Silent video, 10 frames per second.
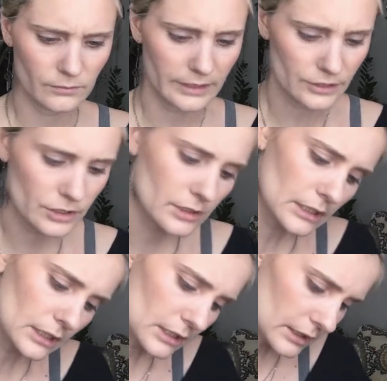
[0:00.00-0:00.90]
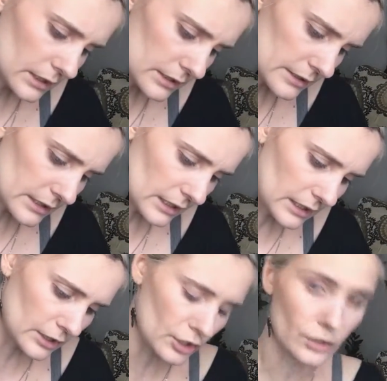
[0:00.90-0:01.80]
which is
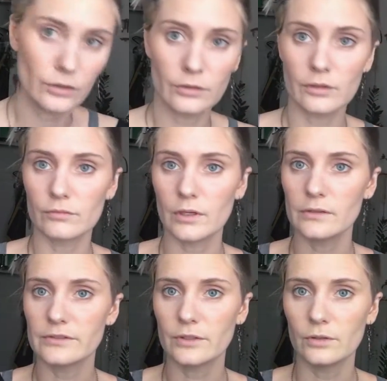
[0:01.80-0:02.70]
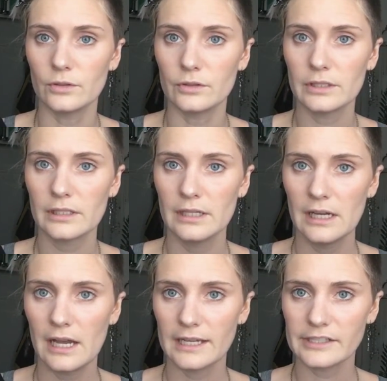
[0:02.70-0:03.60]
the Nude Rose Gold
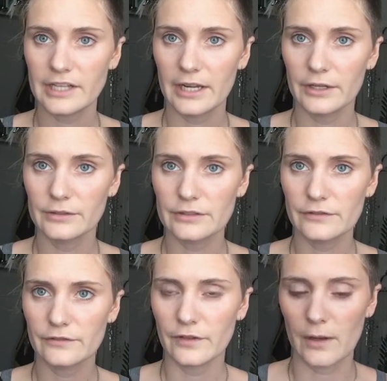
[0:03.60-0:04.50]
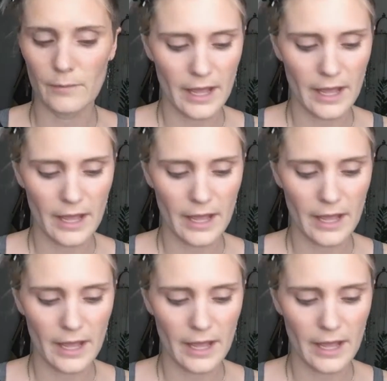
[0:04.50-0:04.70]
eyeshadows from